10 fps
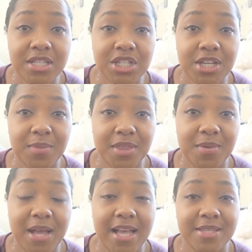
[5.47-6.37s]
to share with you
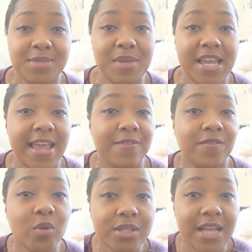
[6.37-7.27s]
guys is being a
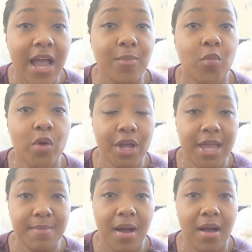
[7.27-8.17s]
full-time
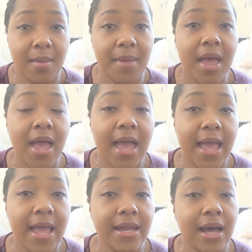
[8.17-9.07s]
working mom
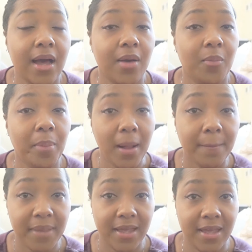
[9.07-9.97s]
and
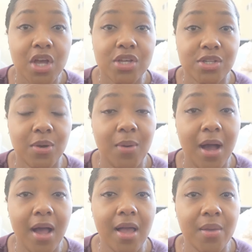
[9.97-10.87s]
pumping. So
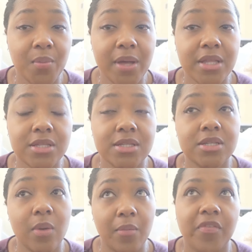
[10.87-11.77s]
I
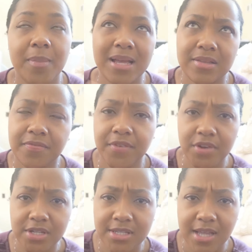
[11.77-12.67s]
for my
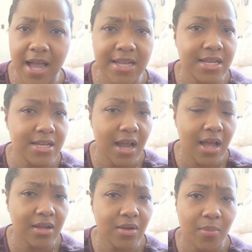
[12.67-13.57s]
first, I did
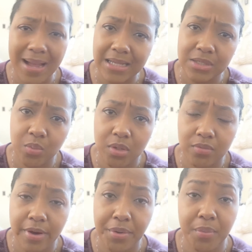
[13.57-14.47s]
not go back to work
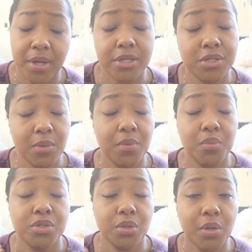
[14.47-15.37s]
right away, so
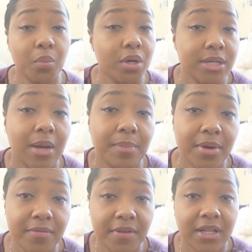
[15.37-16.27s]
it worked out
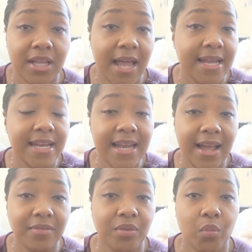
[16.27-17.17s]
perfectly. I didn't
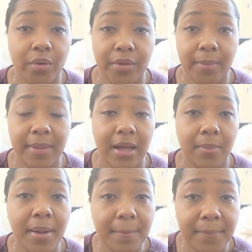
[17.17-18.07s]
have to worry
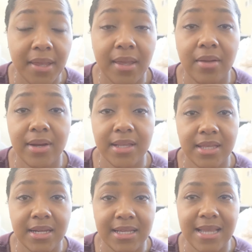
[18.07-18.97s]
about pumping or
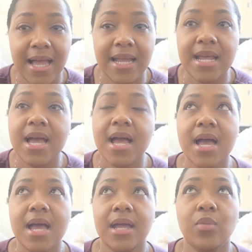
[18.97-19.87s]
anything like that.
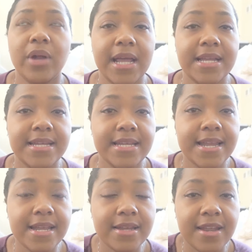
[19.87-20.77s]
And when I
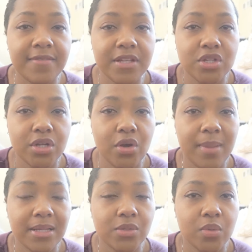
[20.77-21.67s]
did eventually go
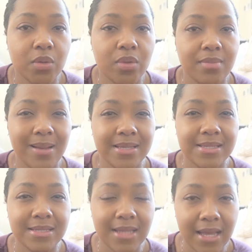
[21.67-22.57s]
back to work with my
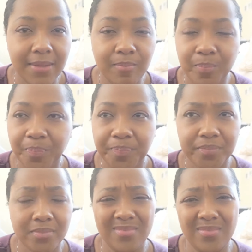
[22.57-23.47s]
son,
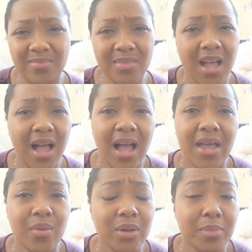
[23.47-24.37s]

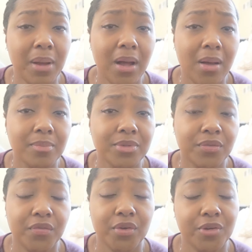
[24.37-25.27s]
I only pumped
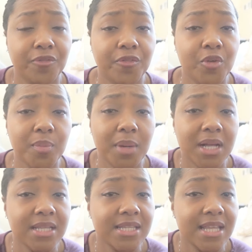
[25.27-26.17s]
for a few
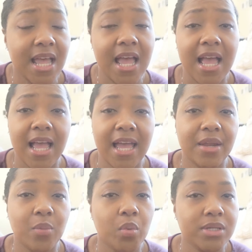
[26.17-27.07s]
months, and
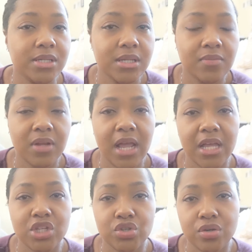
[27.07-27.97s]
it wasn't even
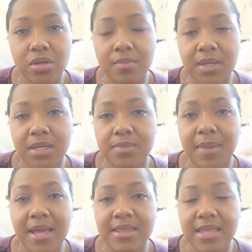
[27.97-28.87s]
extreme because
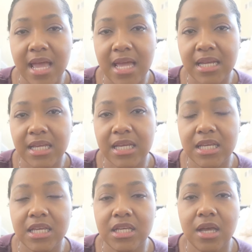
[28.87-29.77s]
by then
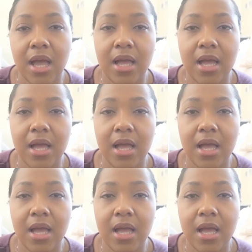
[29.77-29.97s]
he